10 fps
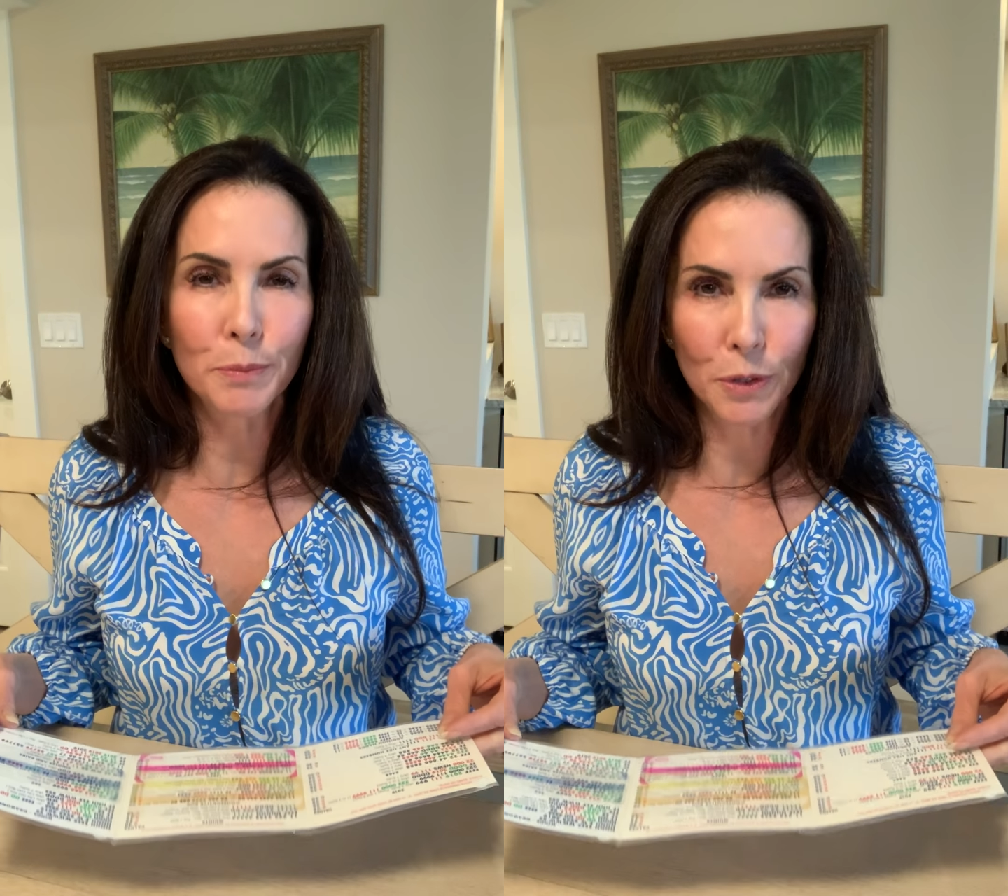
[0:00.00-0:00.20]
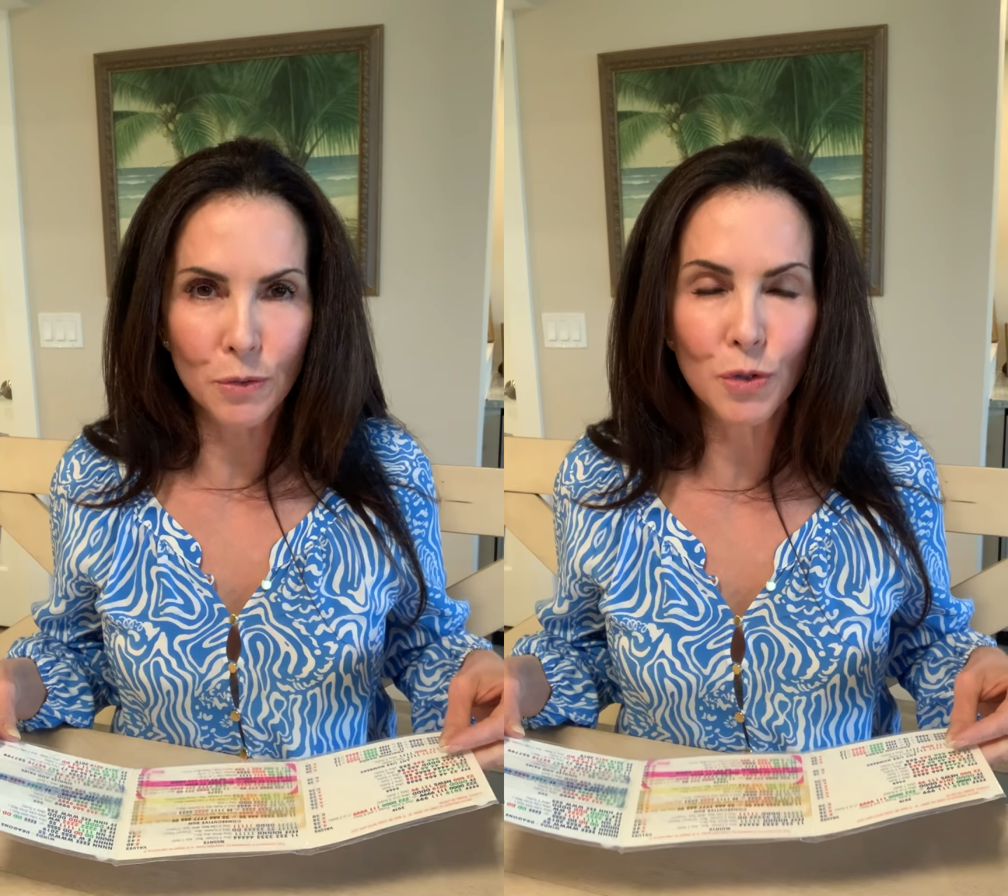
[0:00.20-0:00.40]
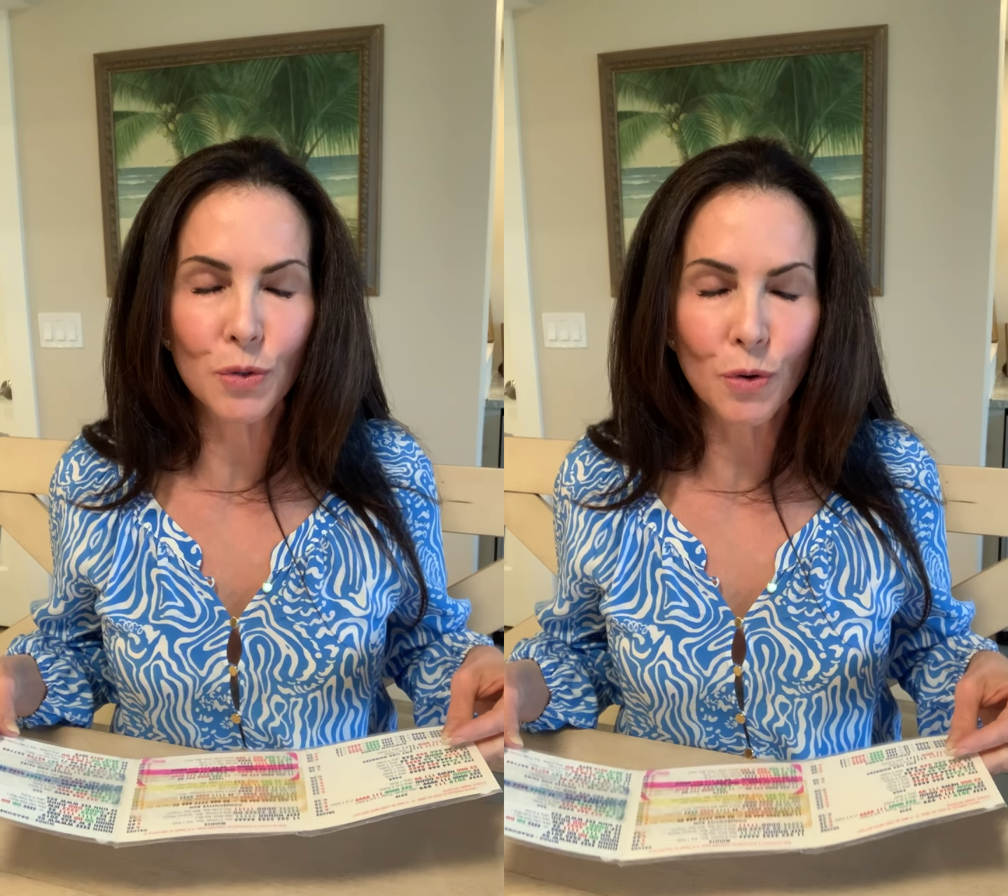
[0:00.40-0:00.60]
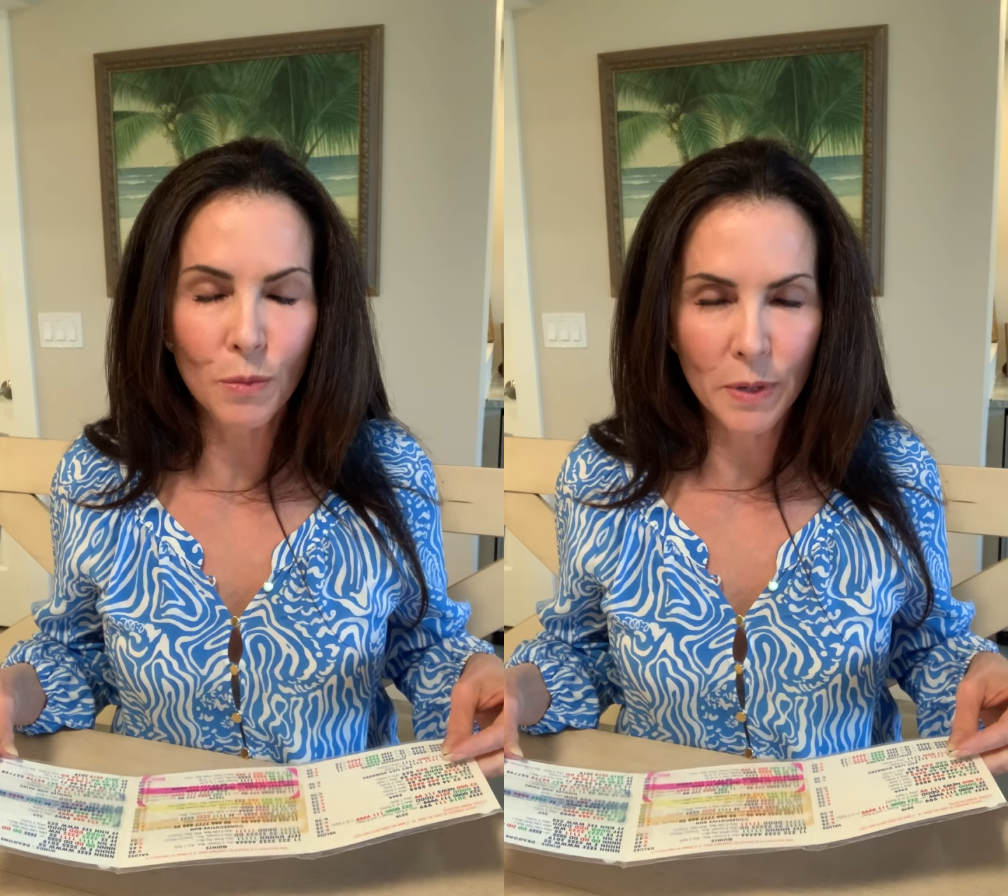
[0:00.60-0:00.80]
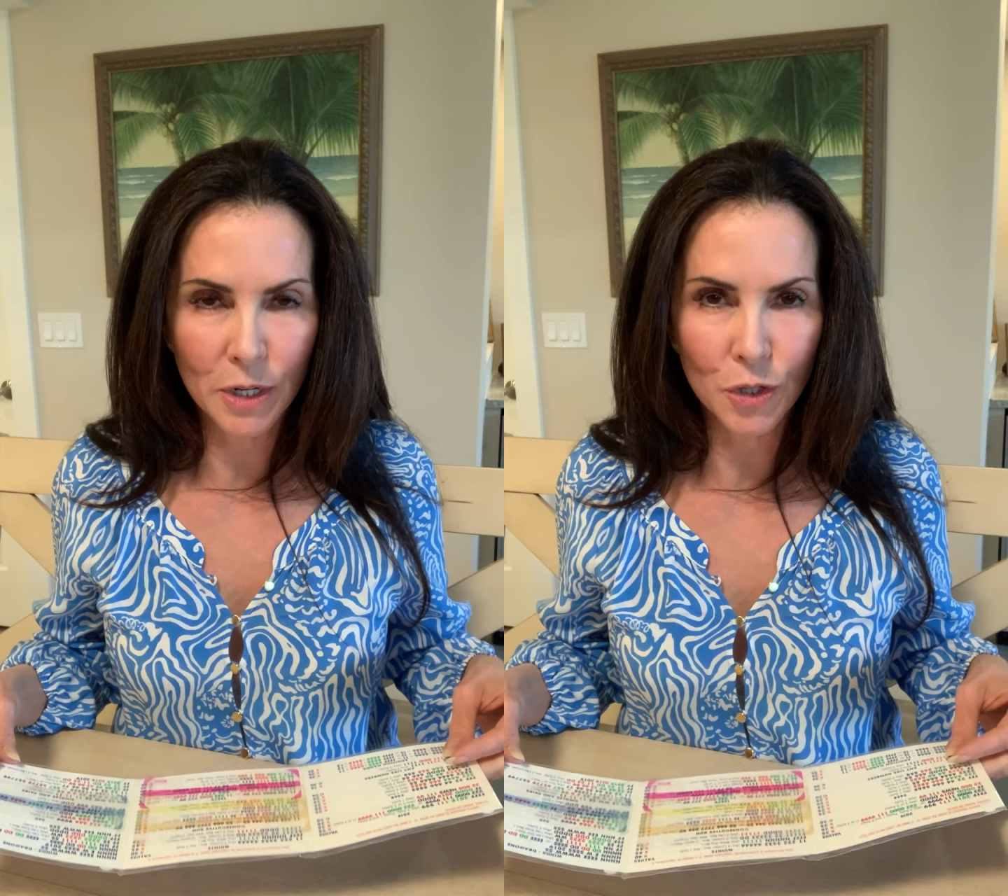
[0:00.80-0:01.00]
you so
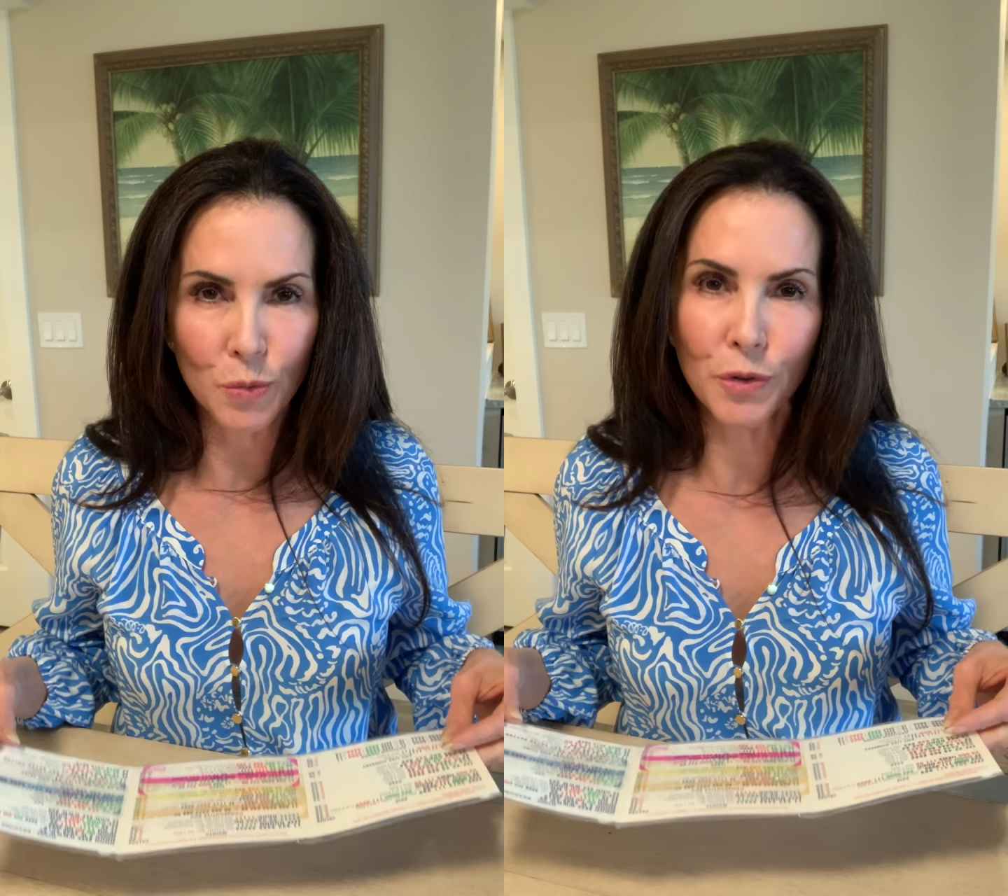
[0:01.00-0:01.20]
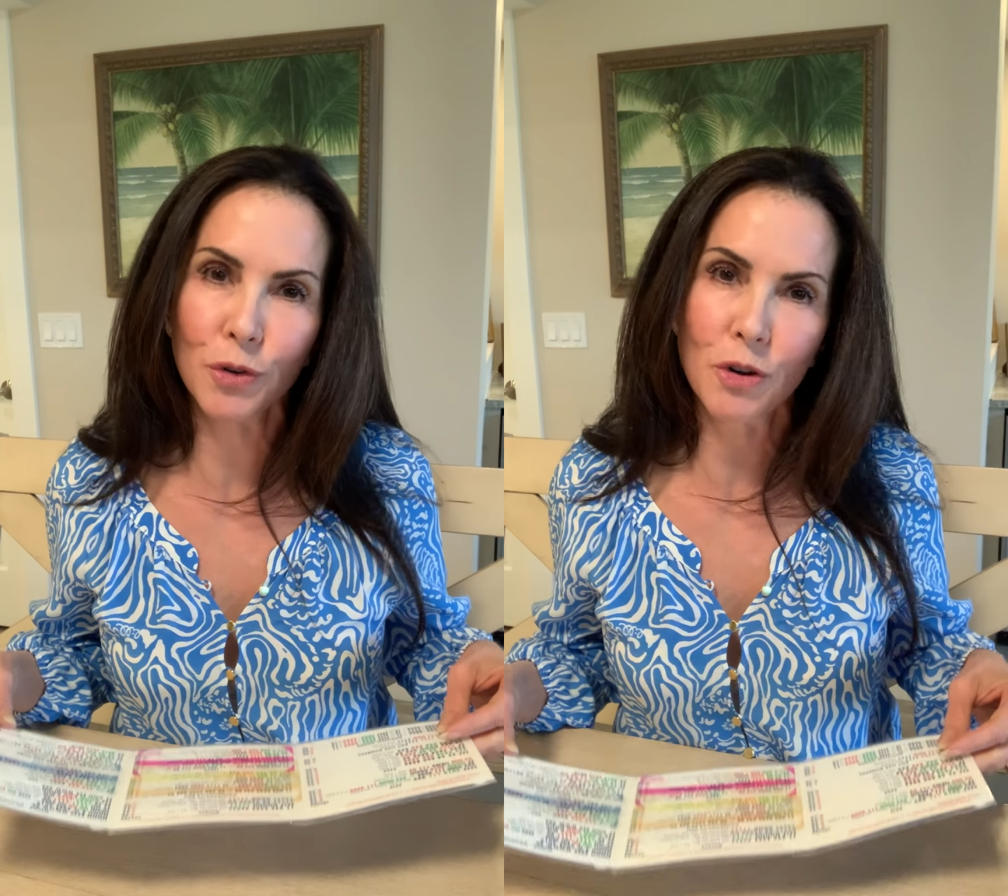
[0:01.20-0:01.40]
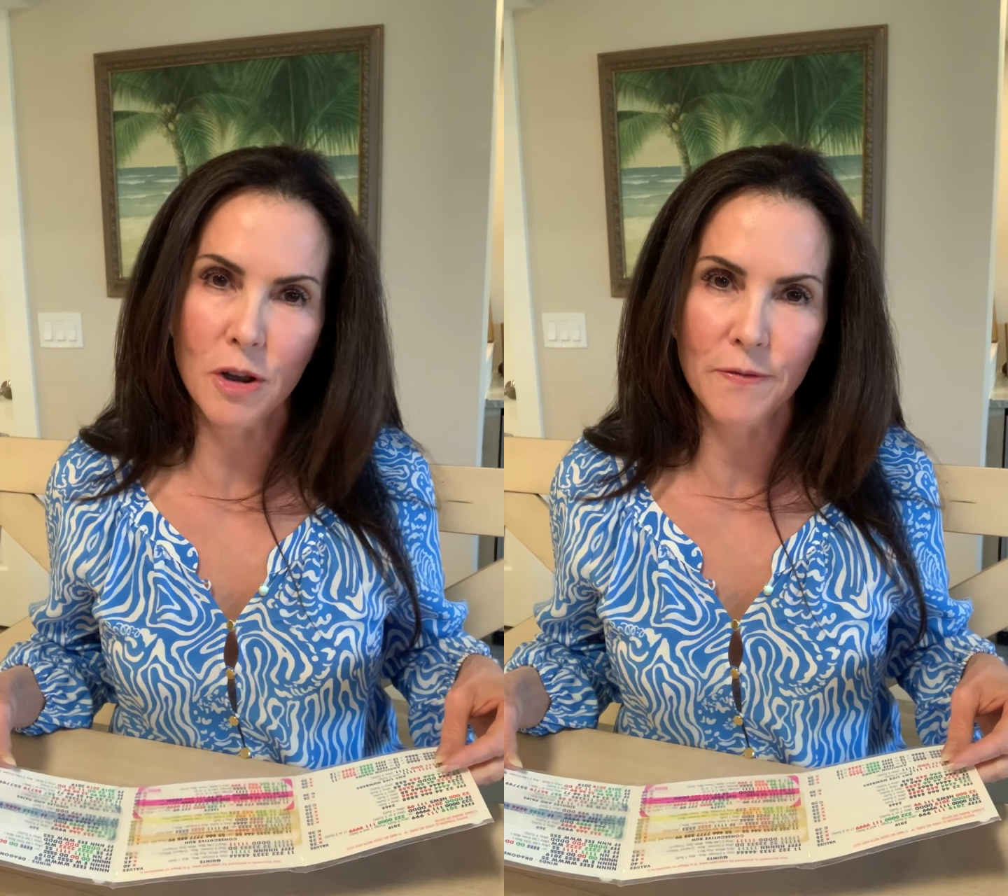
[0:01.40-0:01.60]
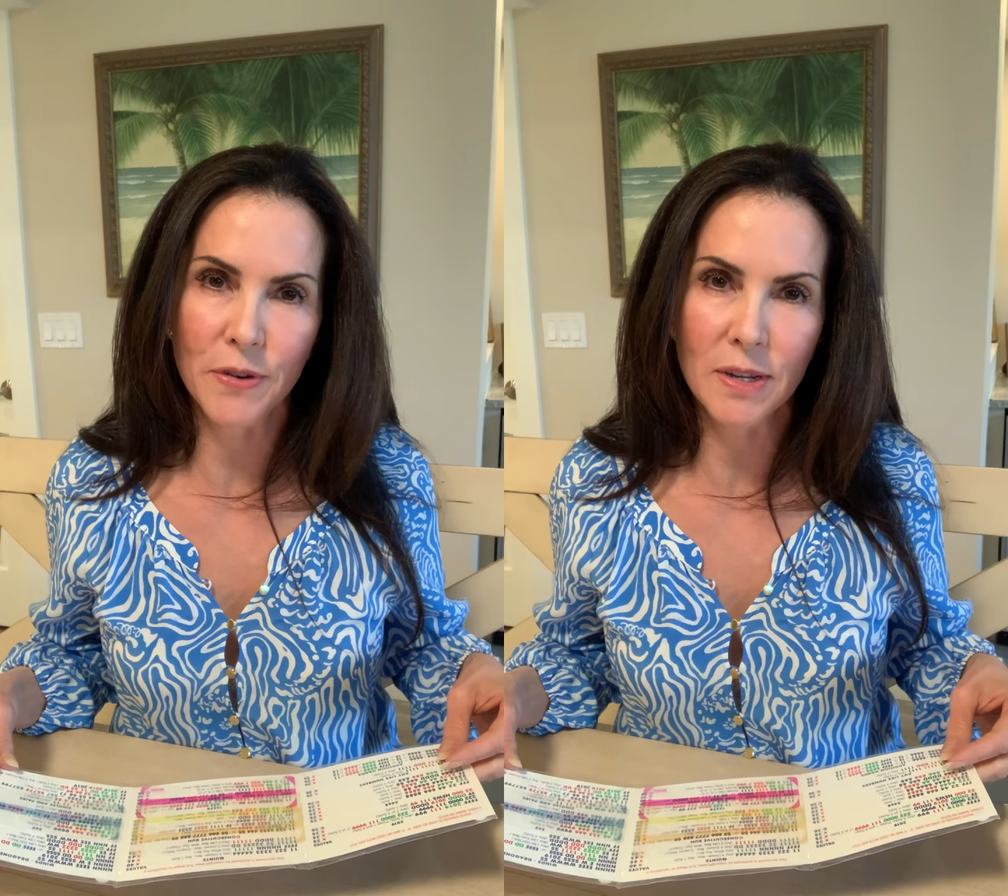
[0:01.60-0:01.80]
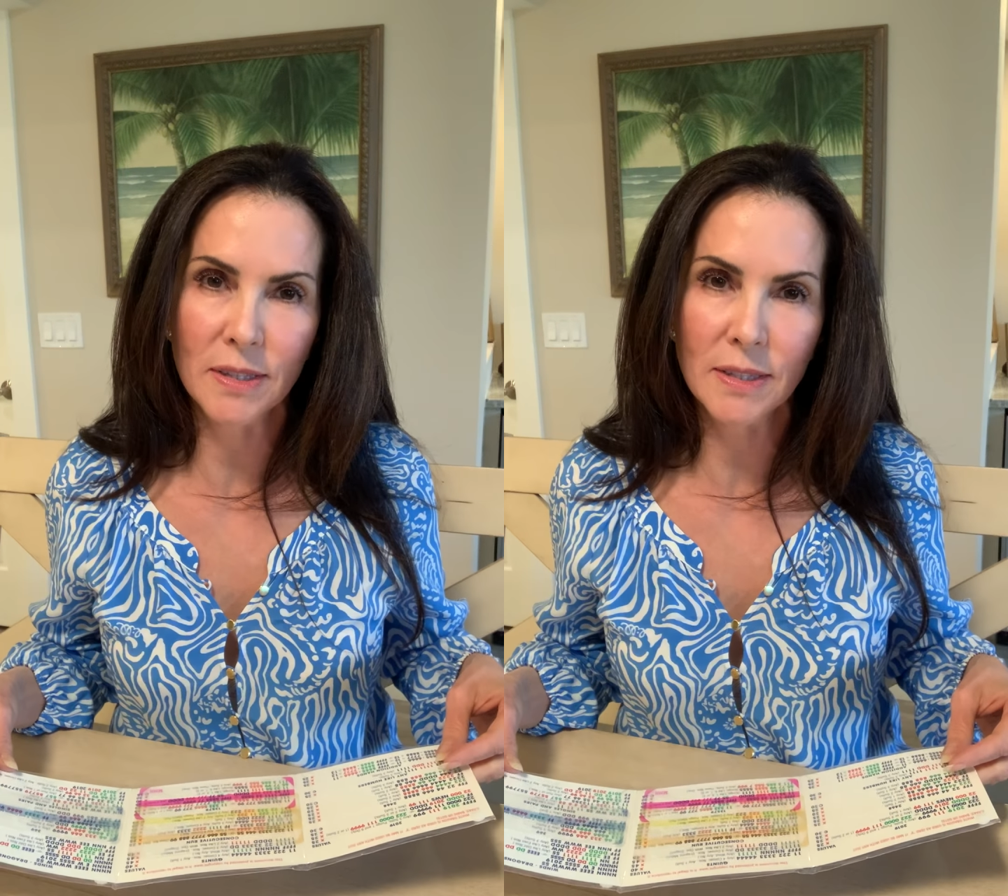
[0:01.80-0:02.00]
much with your
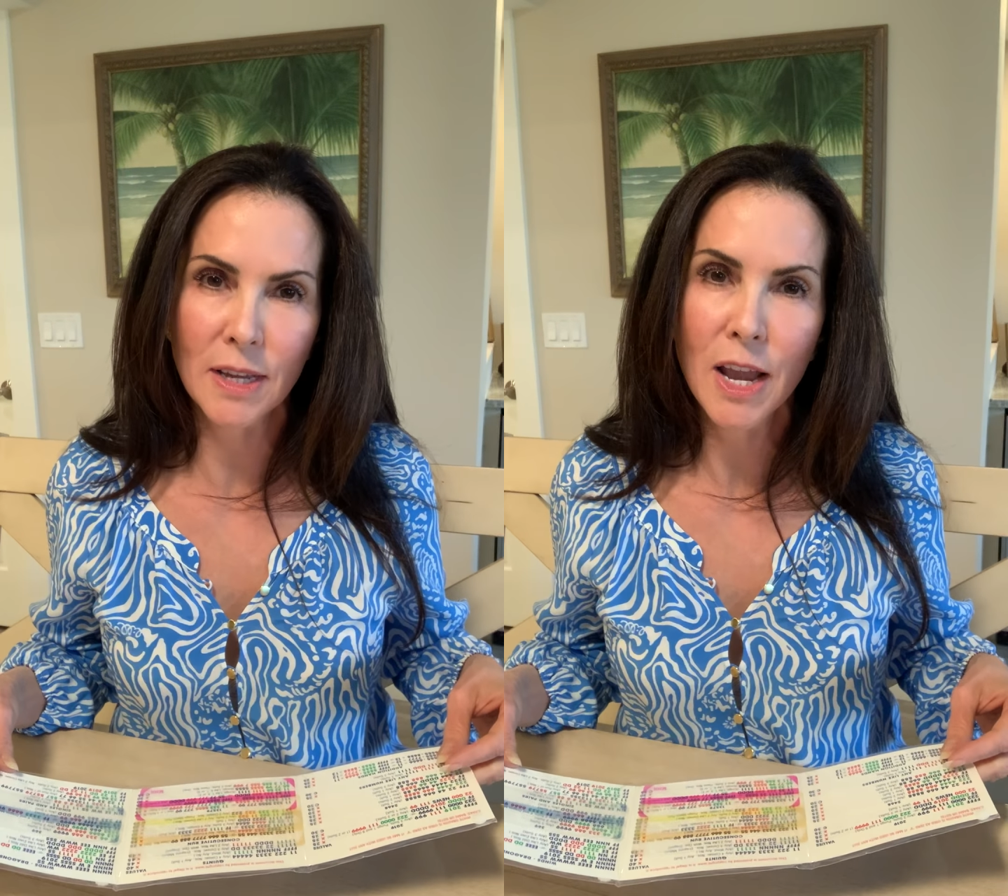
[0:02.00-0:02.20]
confidence,